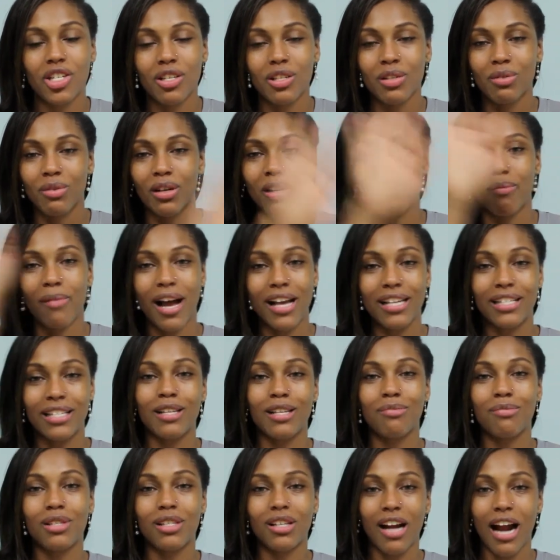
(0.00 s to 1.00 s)
She's one of my
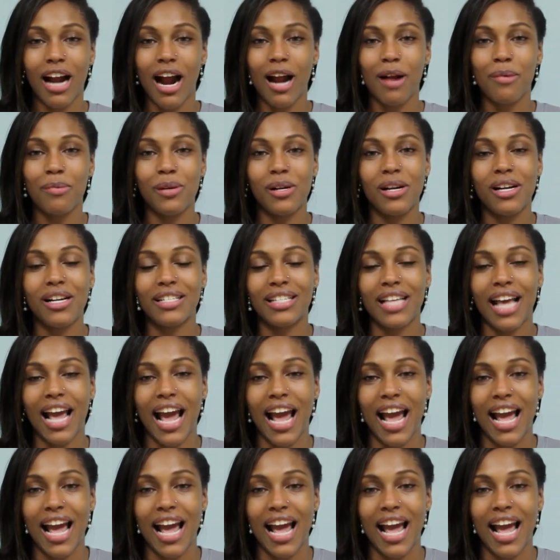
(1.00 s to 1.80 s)
subscribers,